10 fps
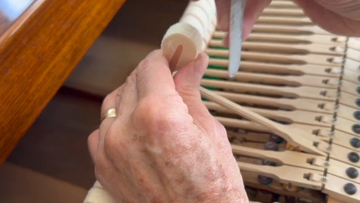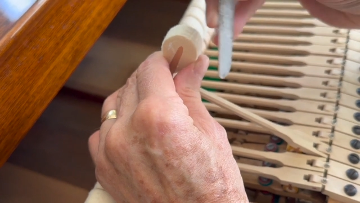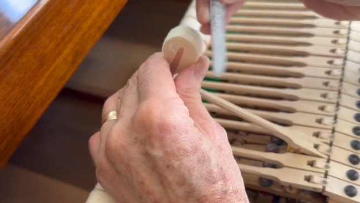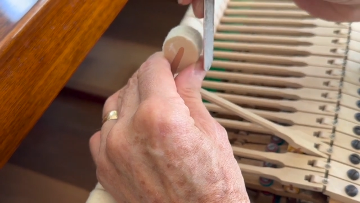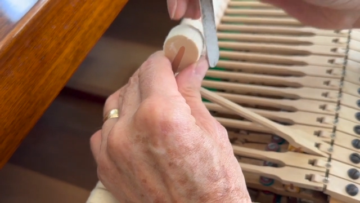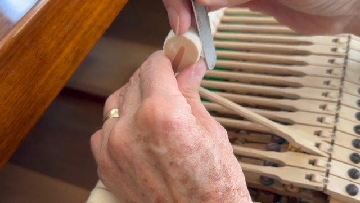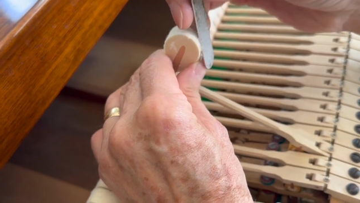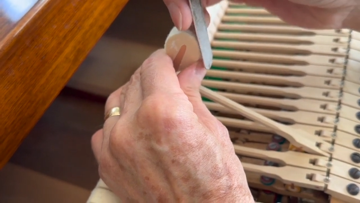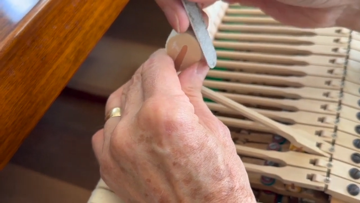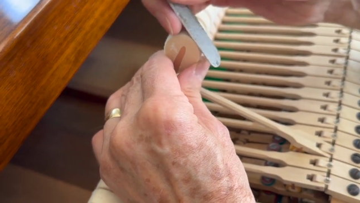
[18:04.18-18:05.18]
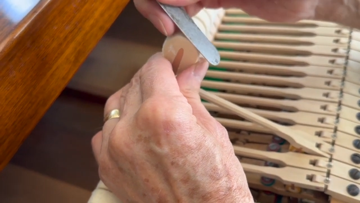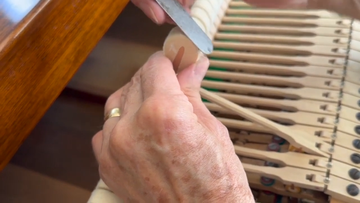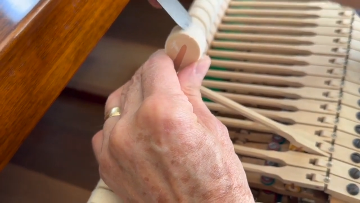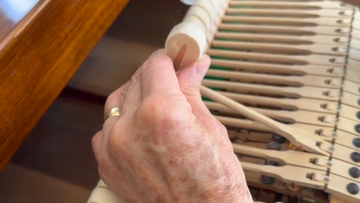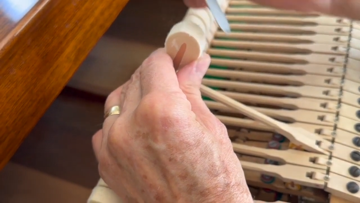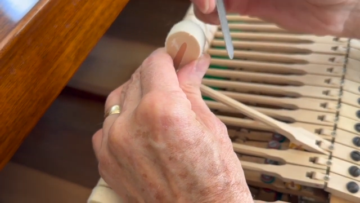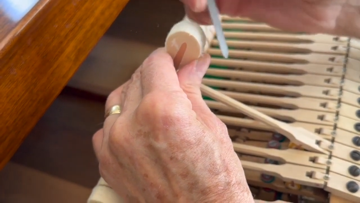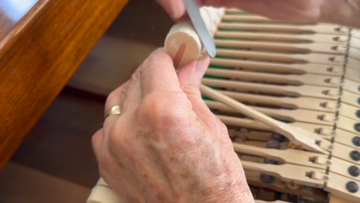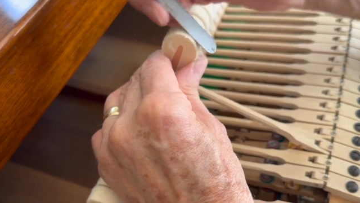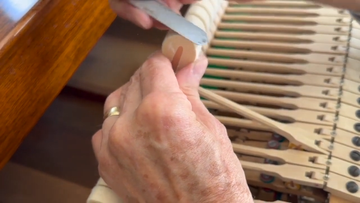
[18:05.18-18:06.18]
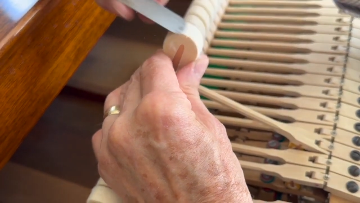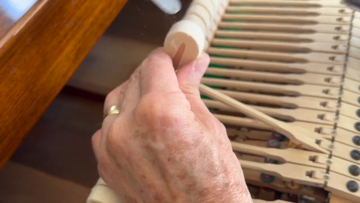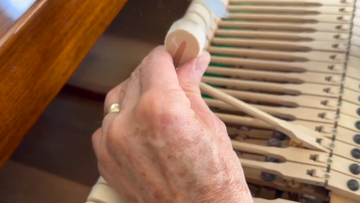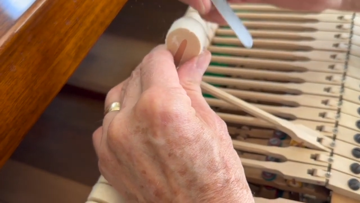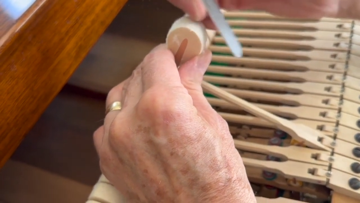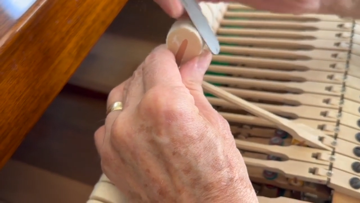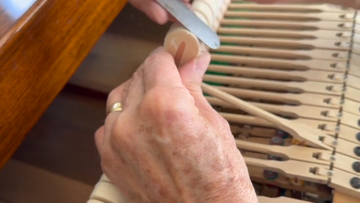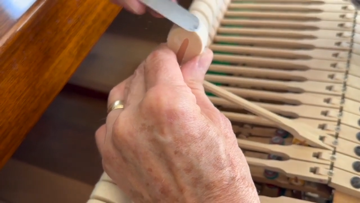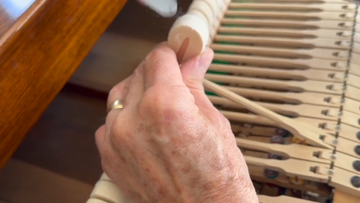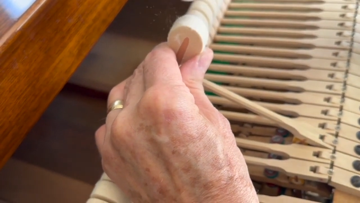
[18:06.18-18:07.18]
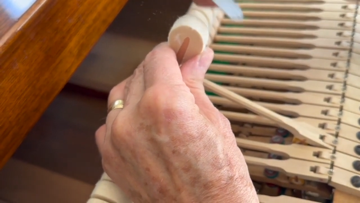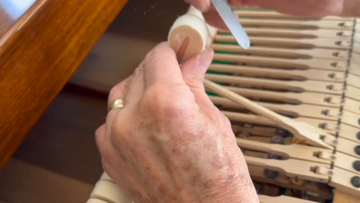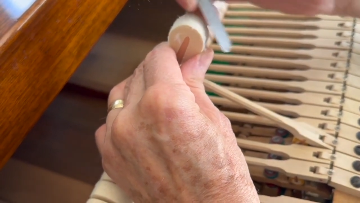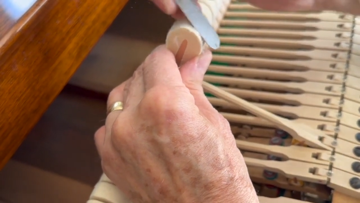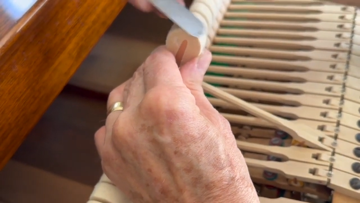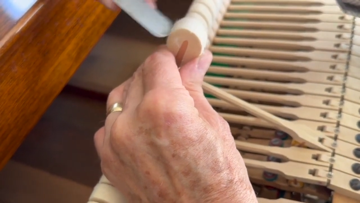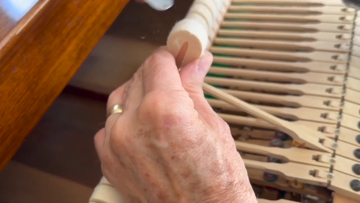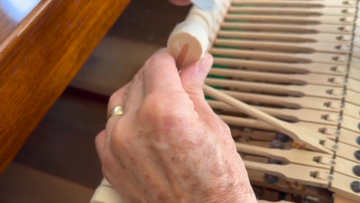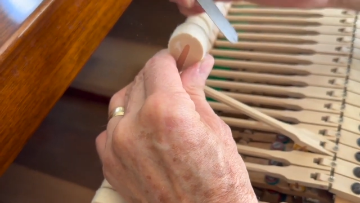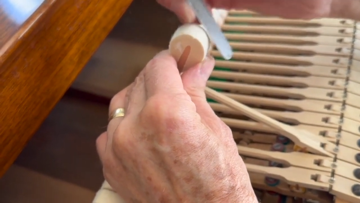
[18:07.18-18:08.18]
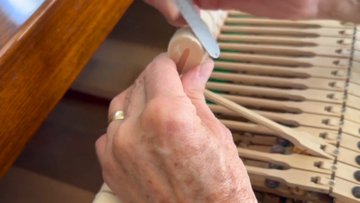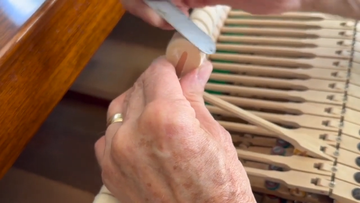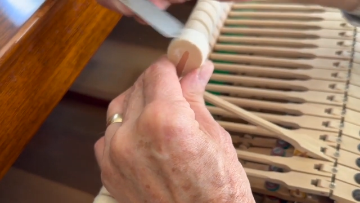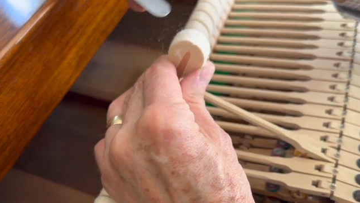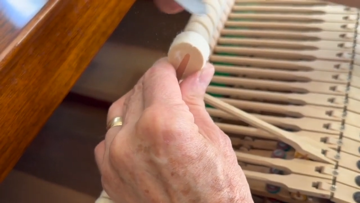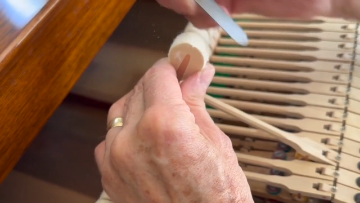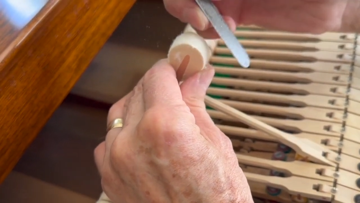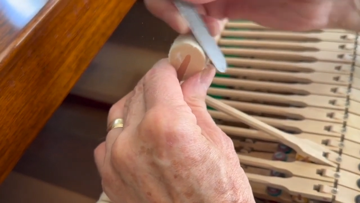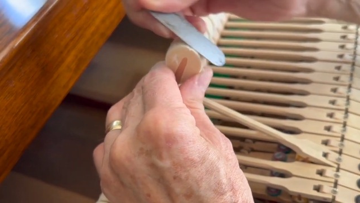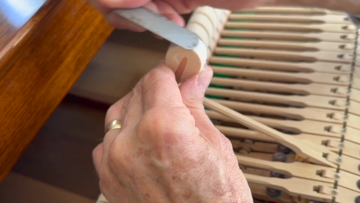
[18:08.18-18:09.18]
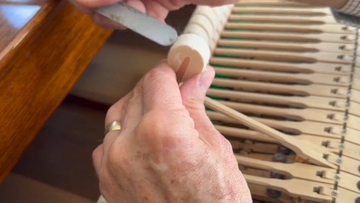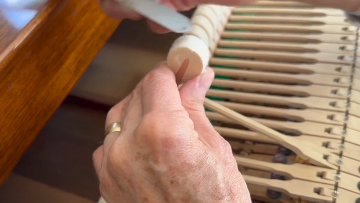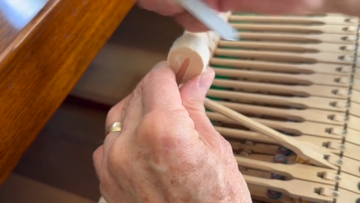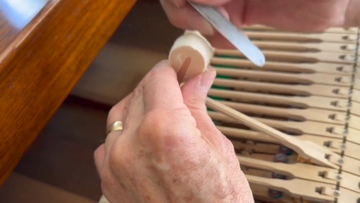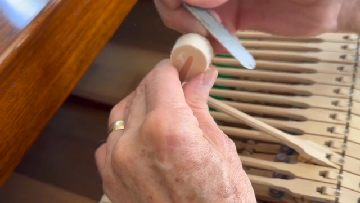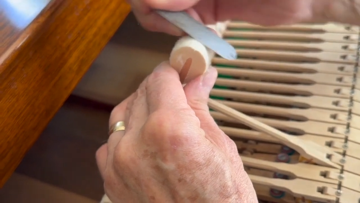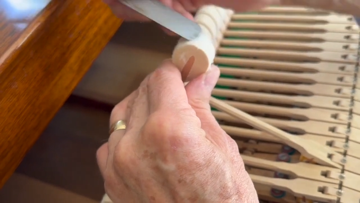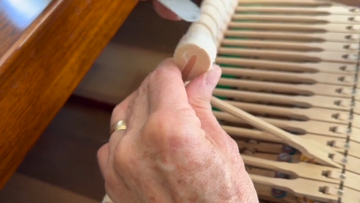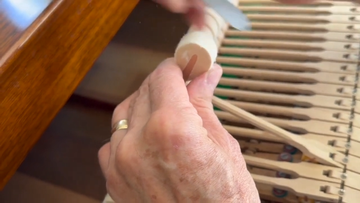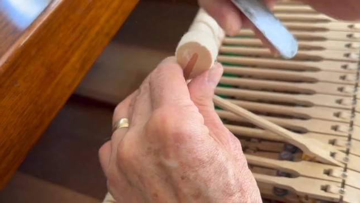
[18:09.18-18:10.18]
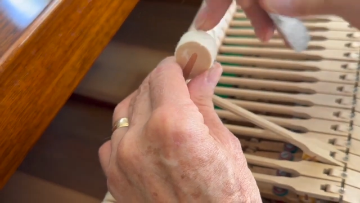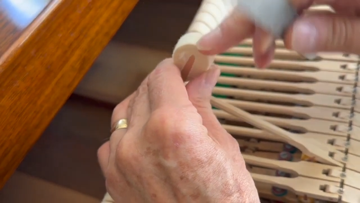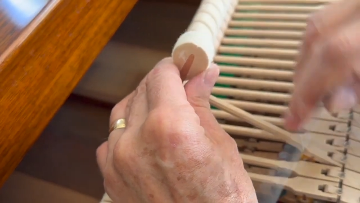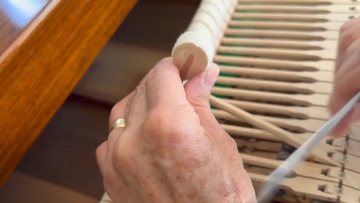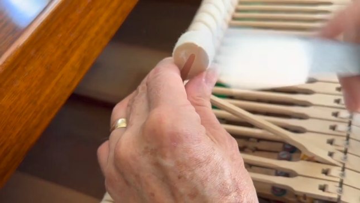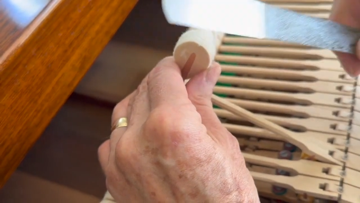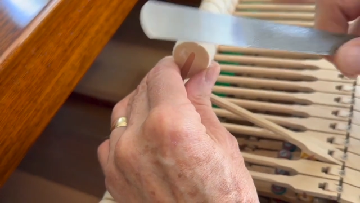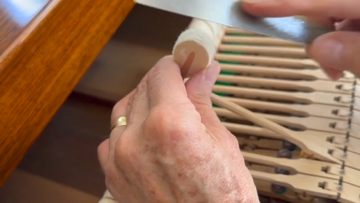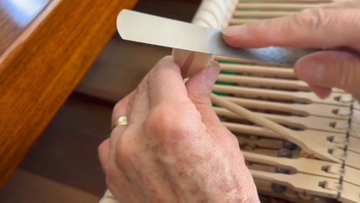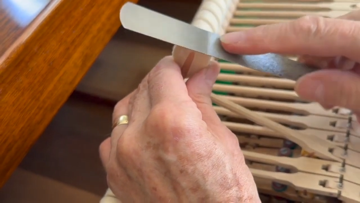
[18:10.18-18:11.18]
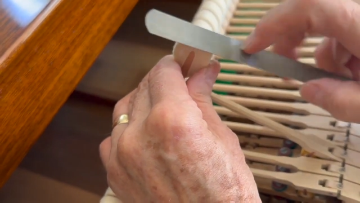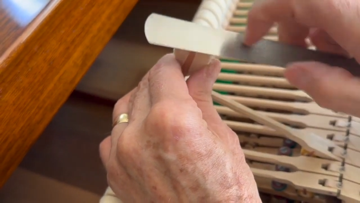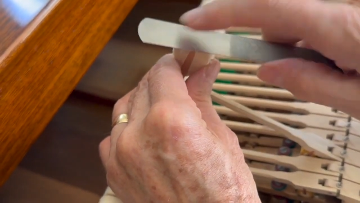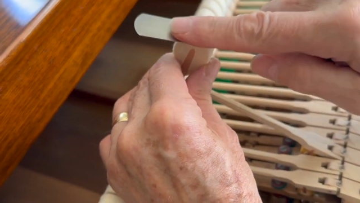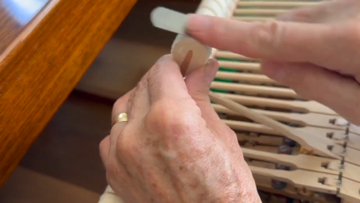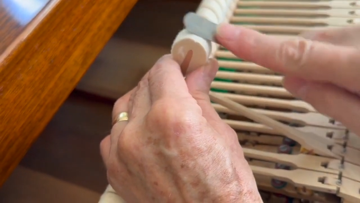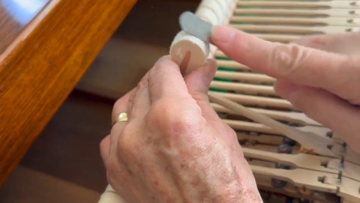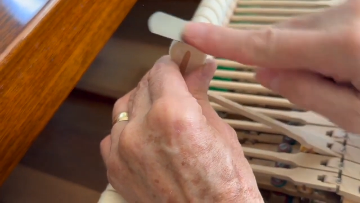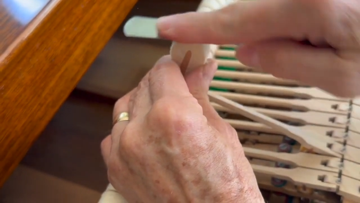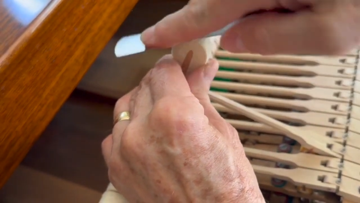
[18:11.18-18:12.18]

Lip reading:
(no speaker visible)